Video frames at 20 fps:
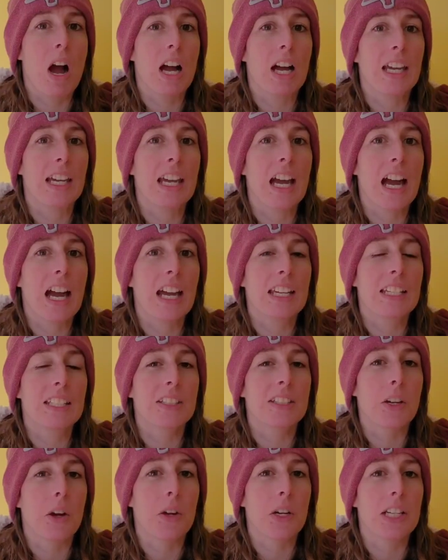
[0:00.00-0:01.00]
why I
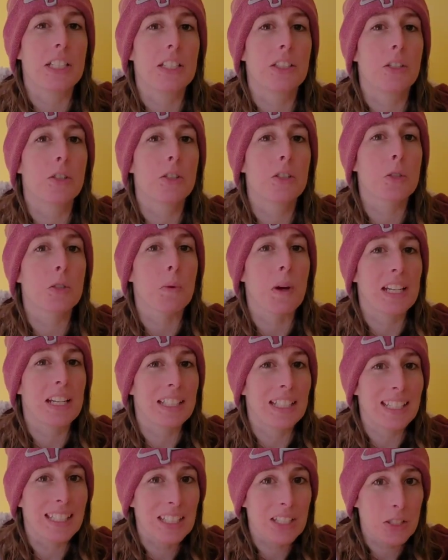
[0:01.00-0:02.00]
started the
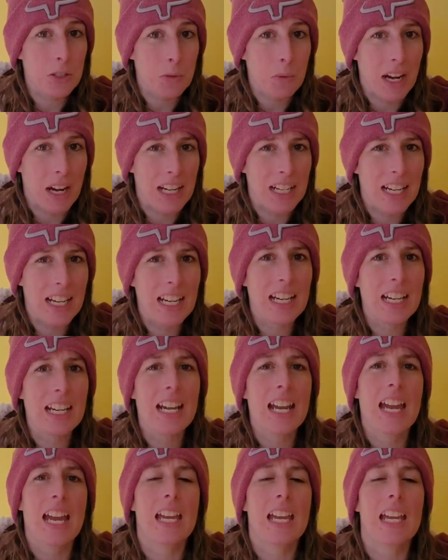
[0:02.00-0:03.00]
straightness
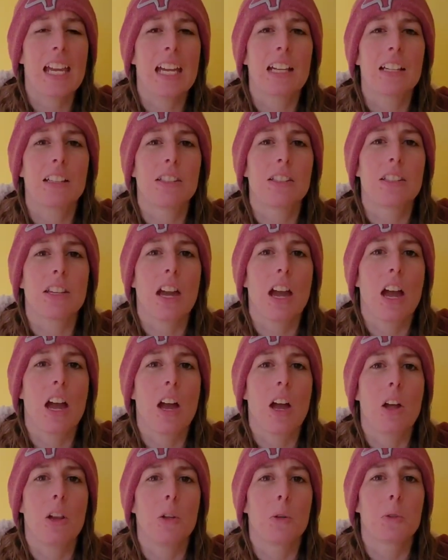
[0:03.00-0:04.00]
training and
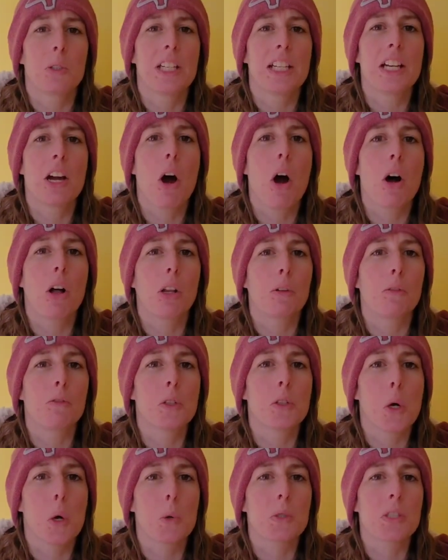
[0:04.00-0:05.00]
learning all
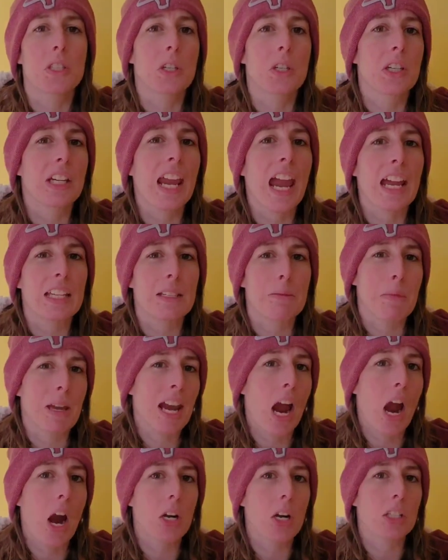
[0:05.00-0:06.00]
of those
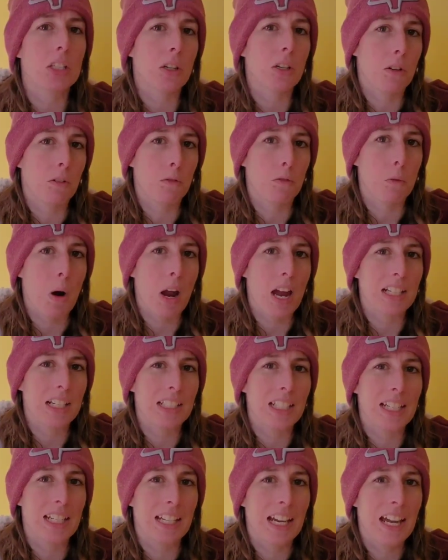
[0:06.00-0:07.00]
academic art of
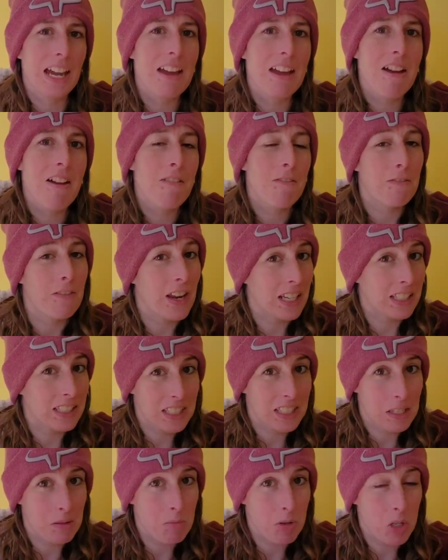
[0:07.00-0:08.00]
riding
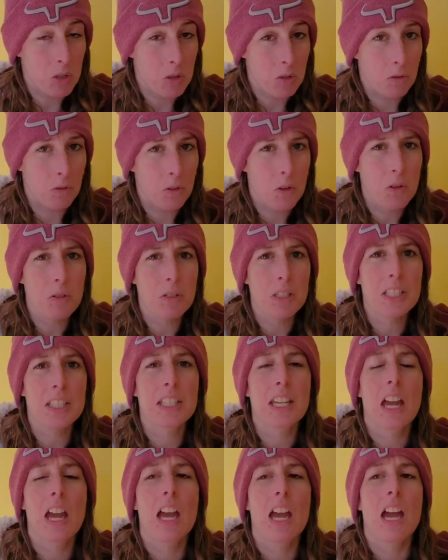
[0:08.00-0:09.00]
fancy
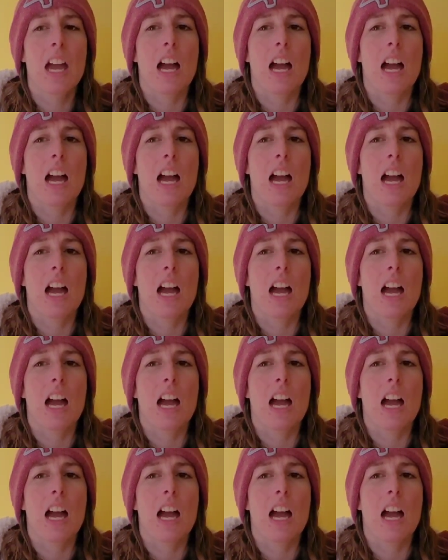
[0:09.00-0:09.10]
maneuvers.